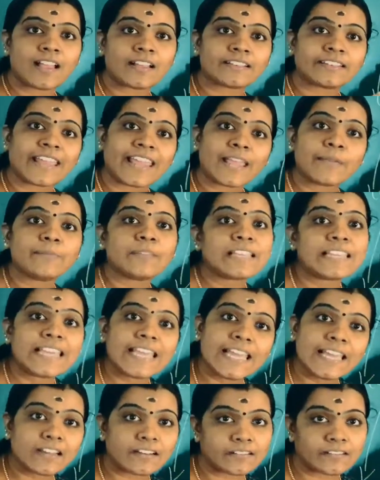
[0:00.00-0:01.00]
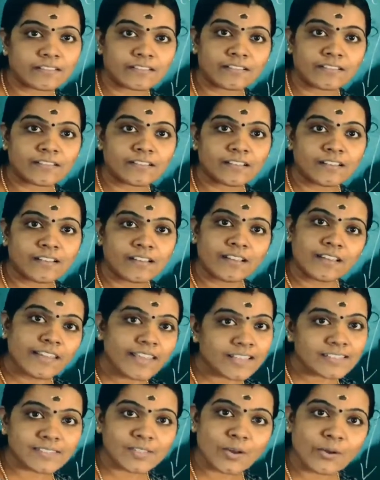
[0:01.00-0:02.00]
named Gir.
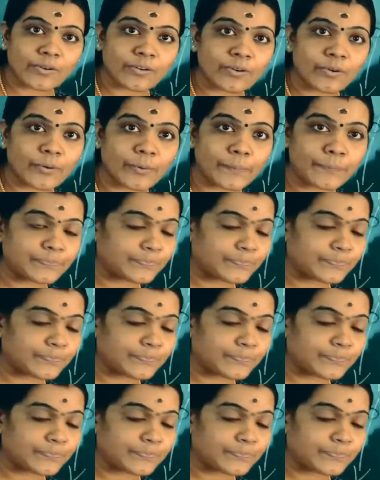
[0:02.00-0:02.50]
Yes or no?